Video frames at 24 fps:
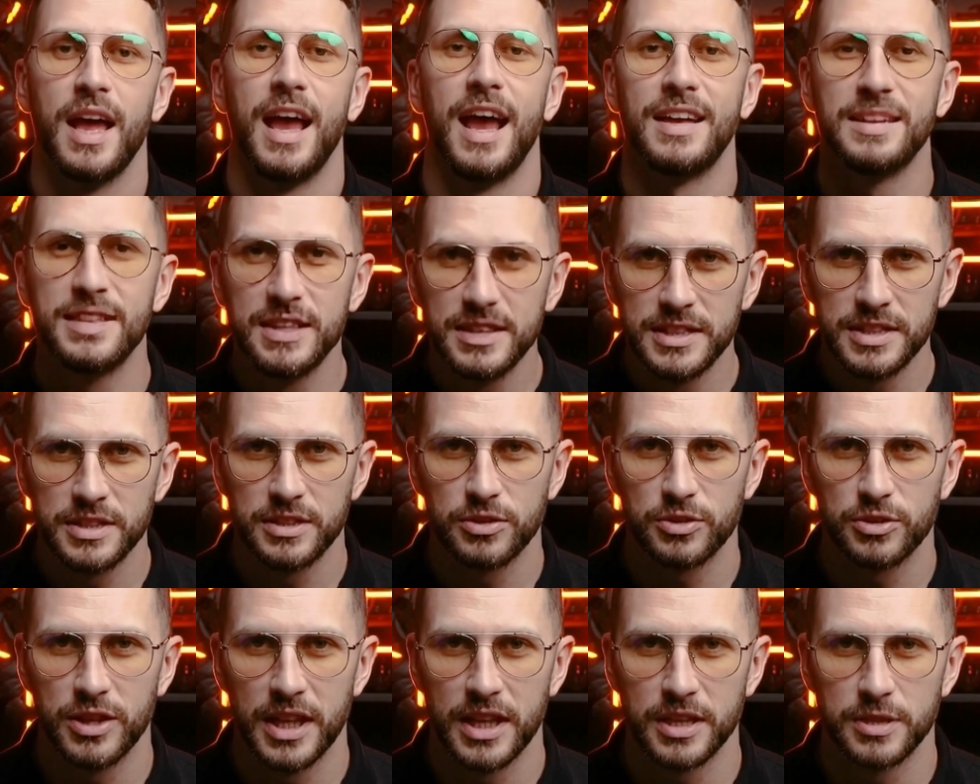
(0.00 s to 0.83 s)
As
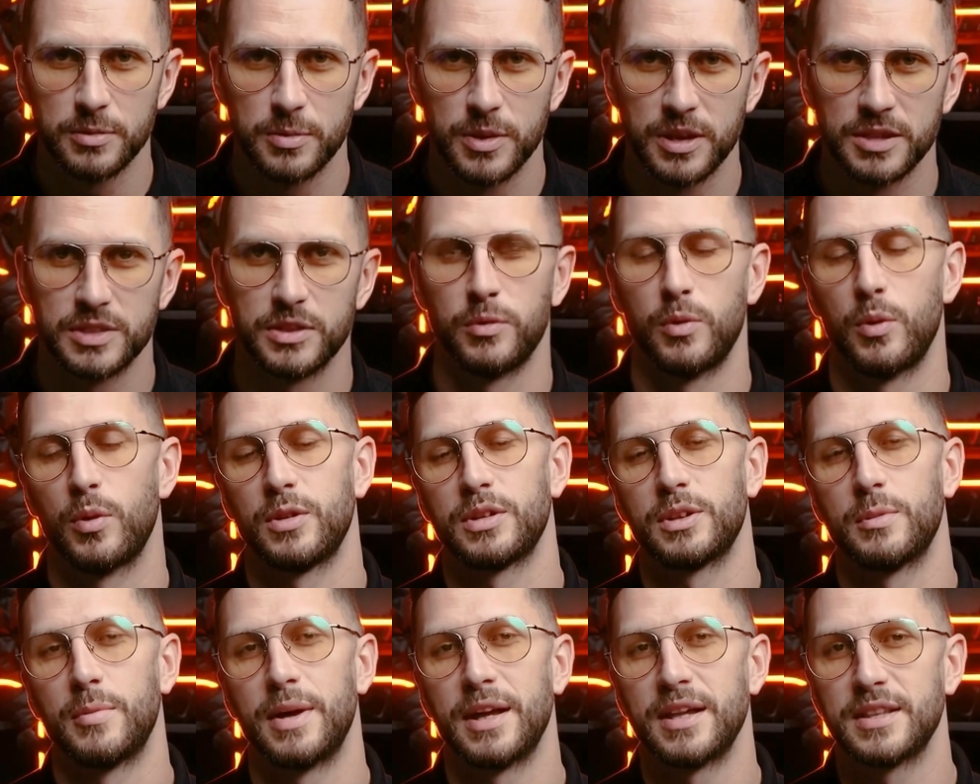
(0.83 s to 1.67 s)
industry experts, we
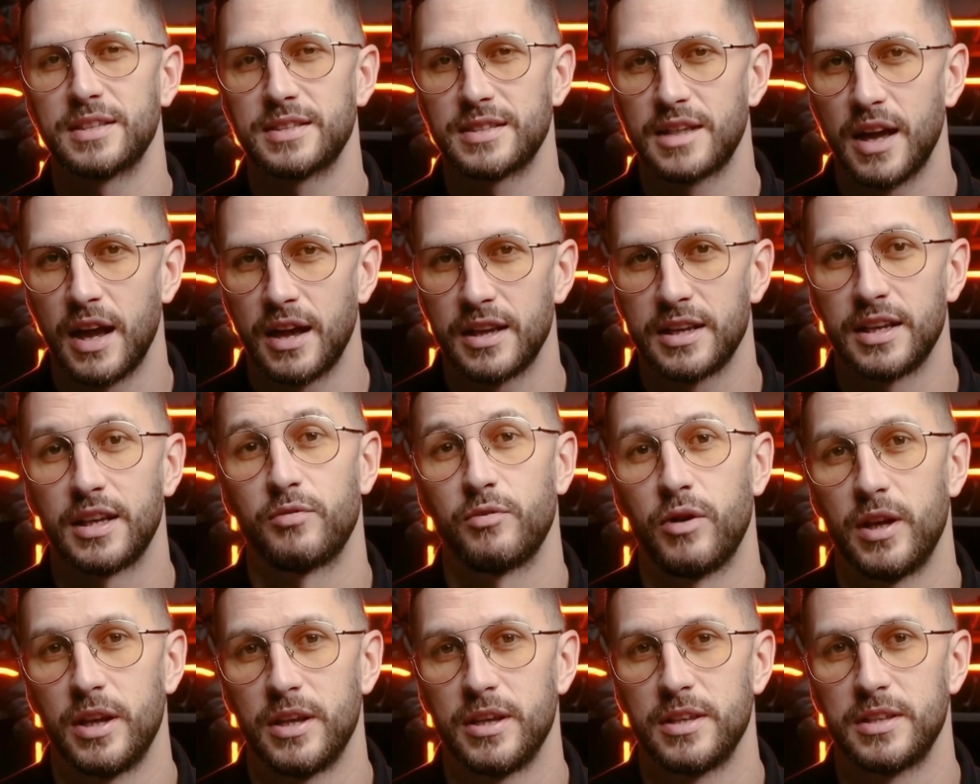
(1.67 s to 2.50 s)
want to make starting
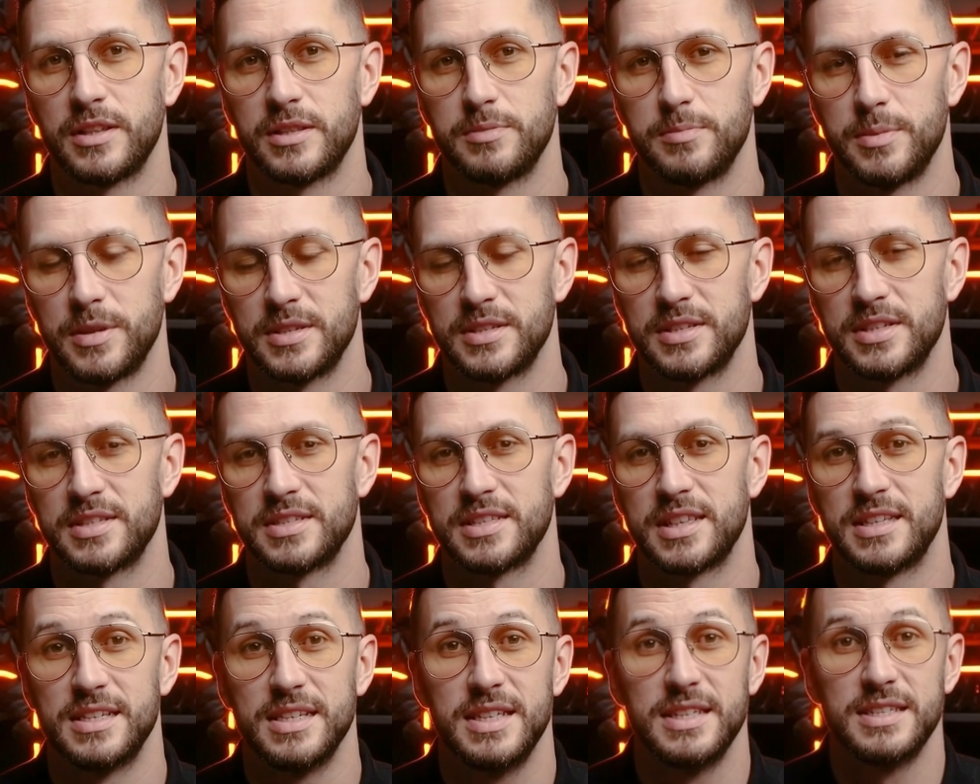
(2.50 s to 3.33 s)
and running this
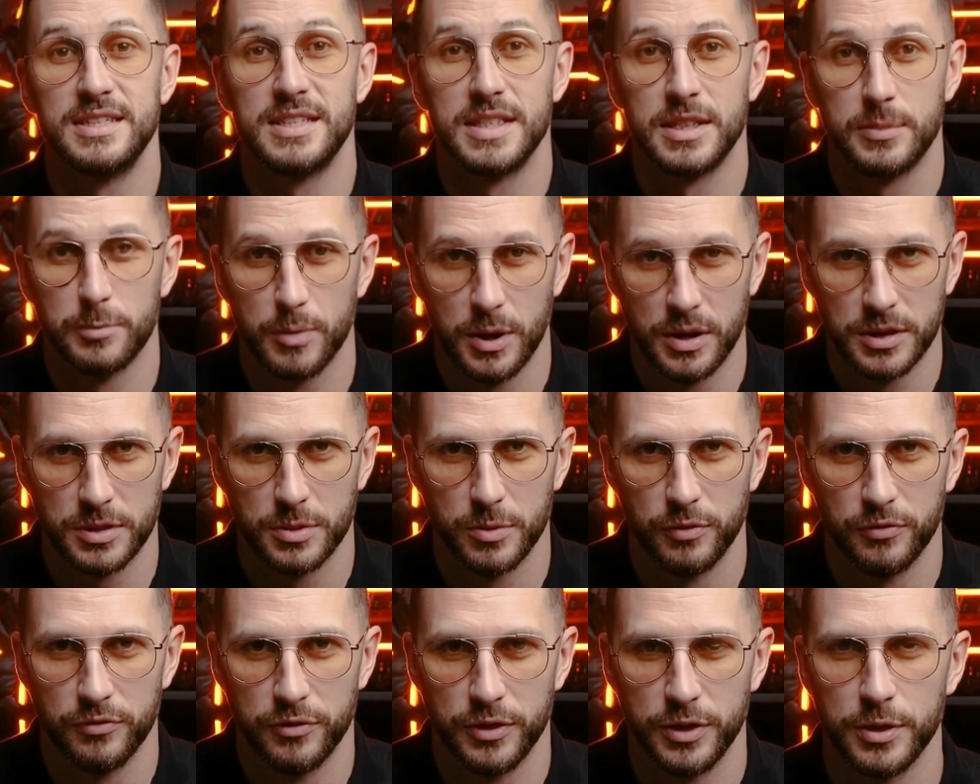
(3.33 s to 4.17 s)
business as easy as
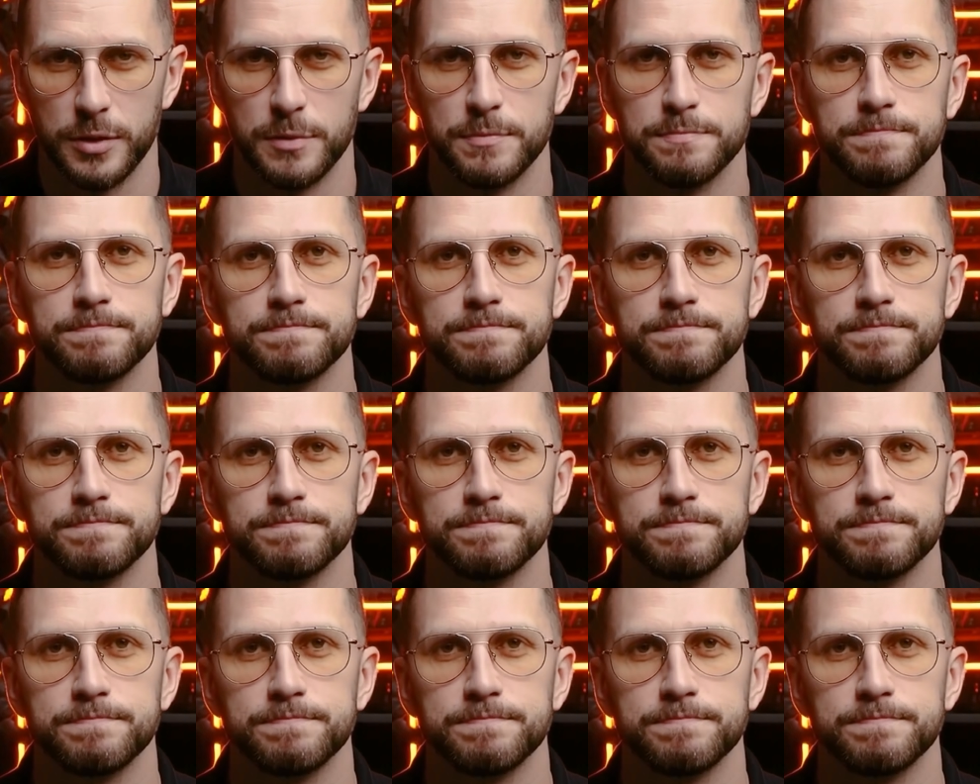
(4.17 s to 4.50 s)
possible for you.